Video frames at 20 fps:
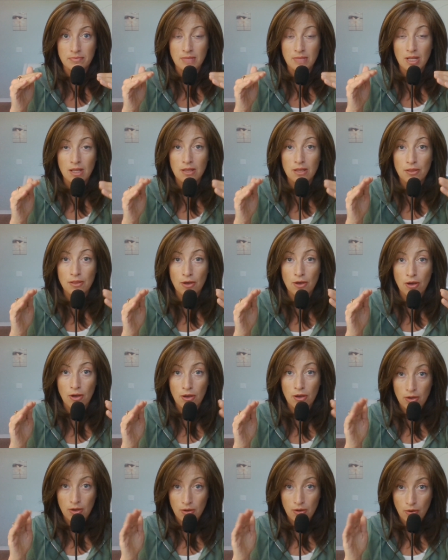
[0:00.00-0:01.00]
the
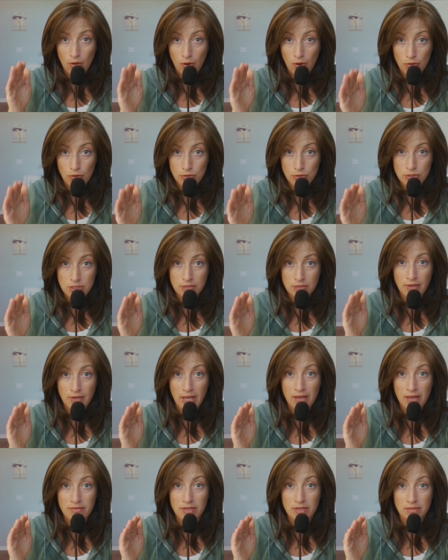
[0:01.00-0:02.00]
hosts of
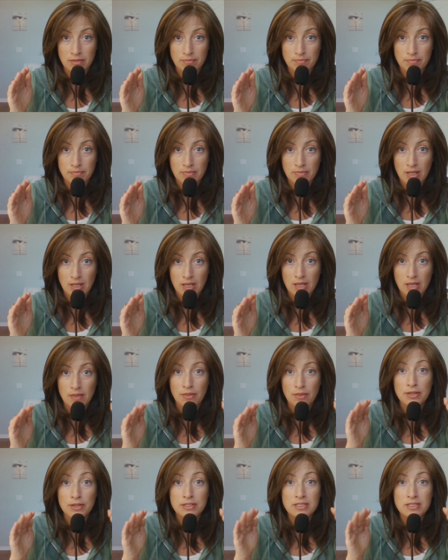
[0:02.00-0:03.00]
heaven,
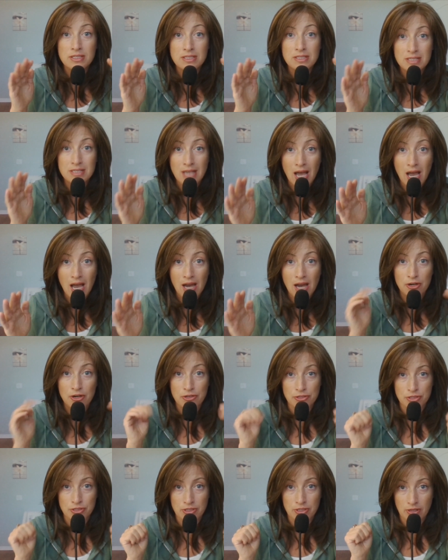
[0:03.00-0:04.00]
the
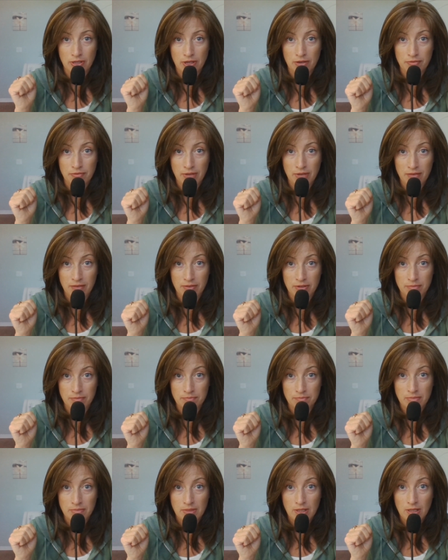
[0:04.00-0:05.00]
stars of heaven.
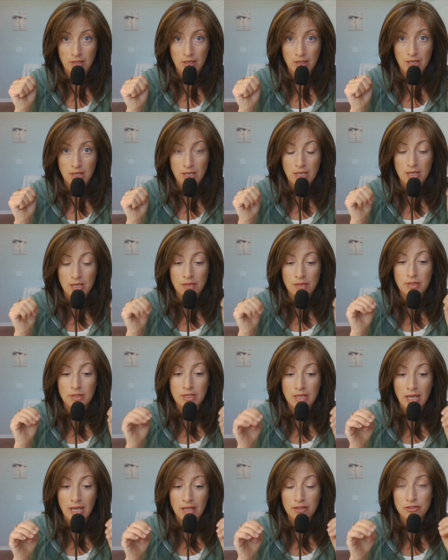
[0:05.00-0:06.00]
The
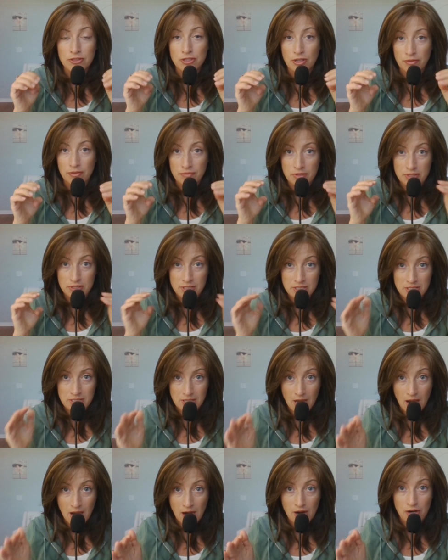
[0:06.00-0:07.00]
knowledge of the
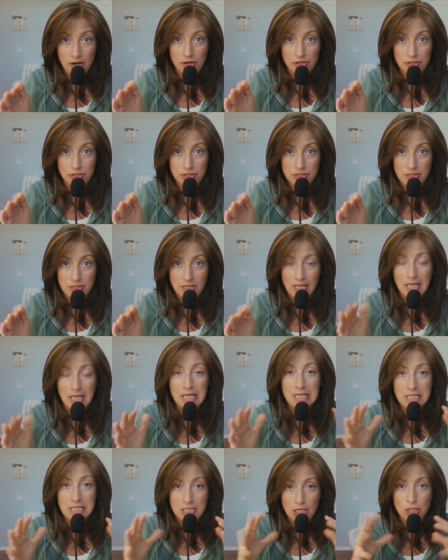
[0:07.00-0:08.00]
stars
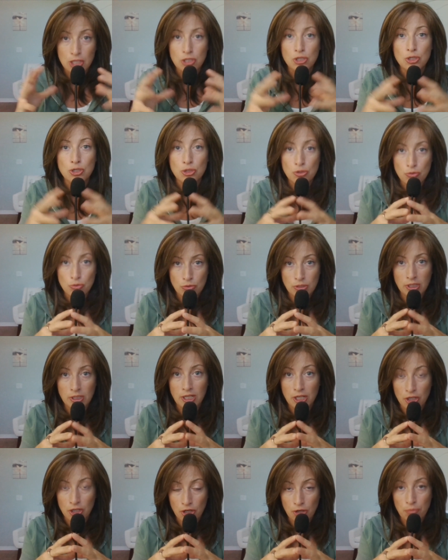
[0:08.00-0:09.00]
is
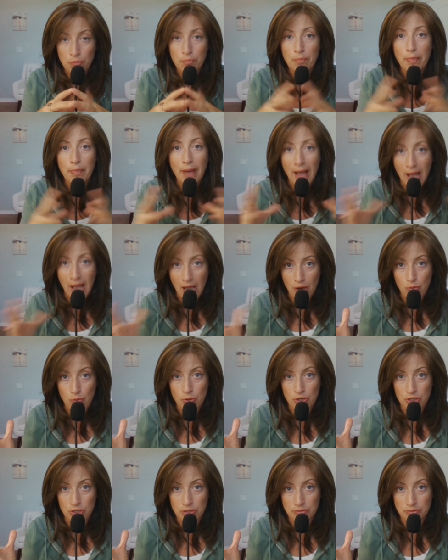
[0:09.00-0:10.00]
nuclear power.